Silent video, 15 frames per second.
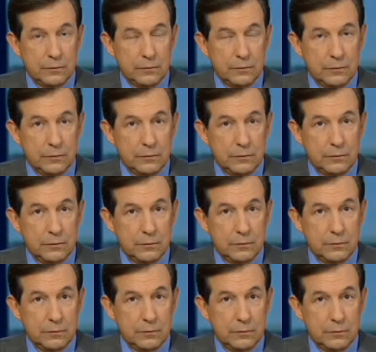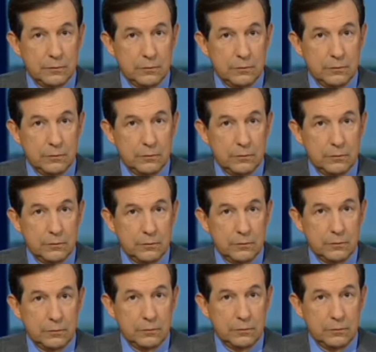The person shown says nothing.